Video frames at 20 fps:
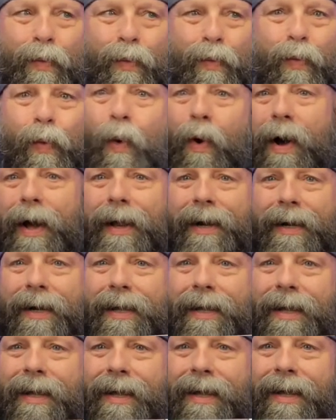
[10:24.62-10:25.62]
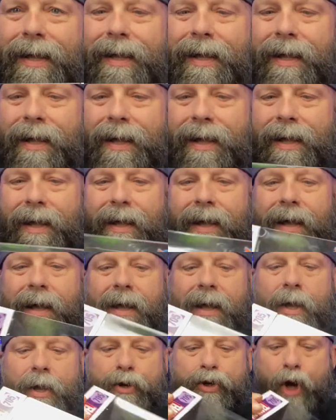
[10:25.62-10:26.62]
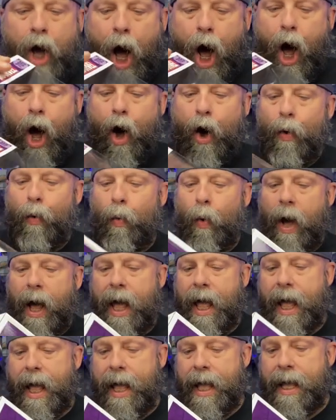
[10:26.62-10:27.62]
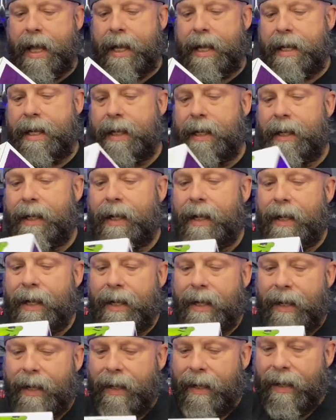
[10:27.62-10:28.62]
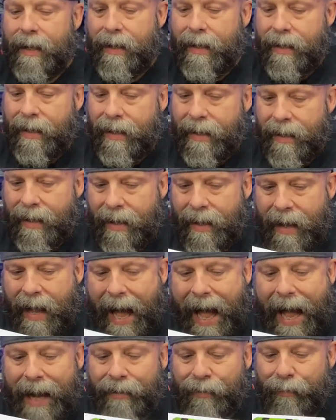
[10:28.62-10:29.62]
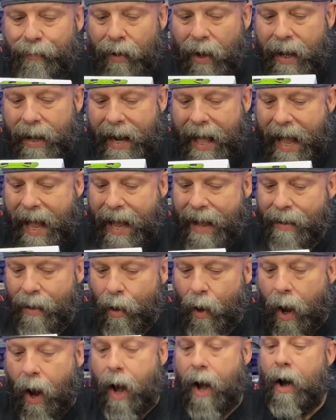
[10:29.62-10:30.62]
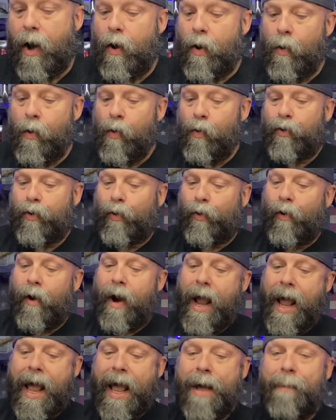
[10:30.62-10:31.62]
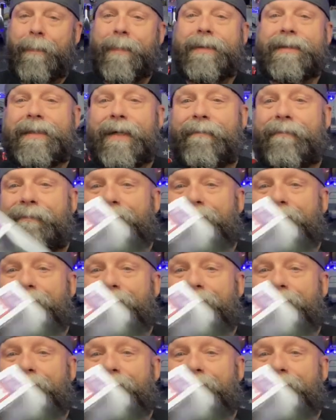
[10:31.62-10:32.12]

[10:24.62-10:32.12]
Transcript: one. No way! I do not have. Oh crap! It's a